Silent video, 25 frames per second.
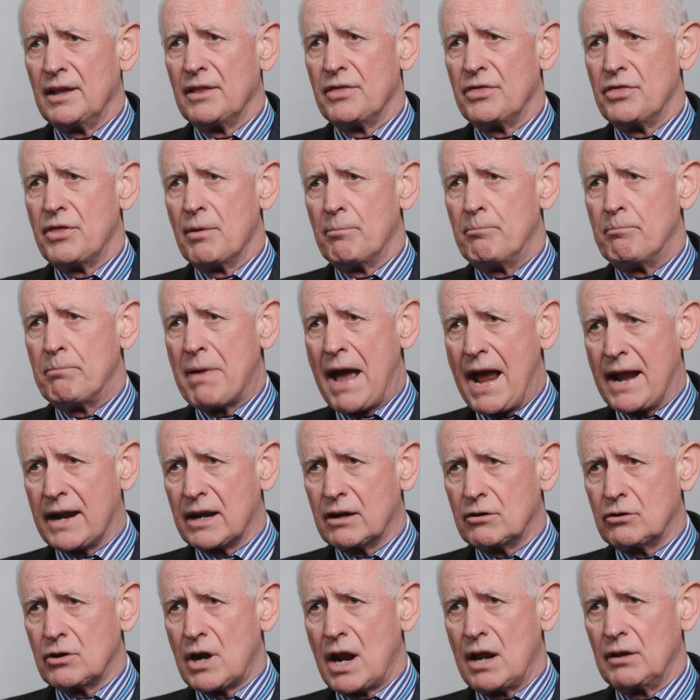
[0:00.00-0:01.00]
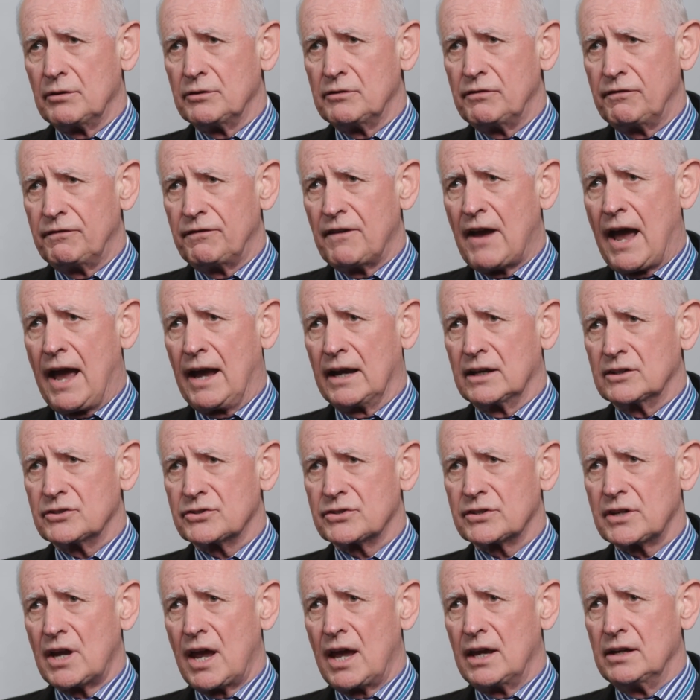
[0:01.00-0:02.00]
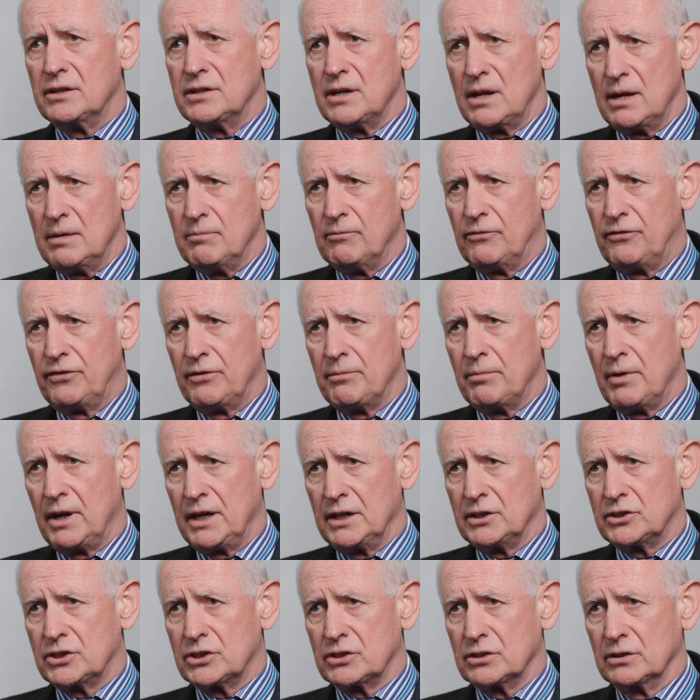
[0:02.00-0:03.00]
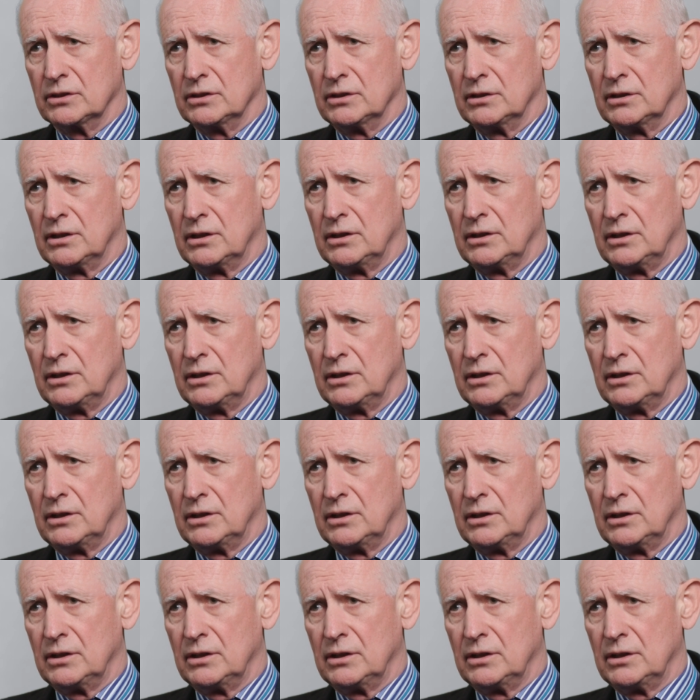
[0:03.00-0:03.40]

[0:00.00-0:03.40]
the background facts and information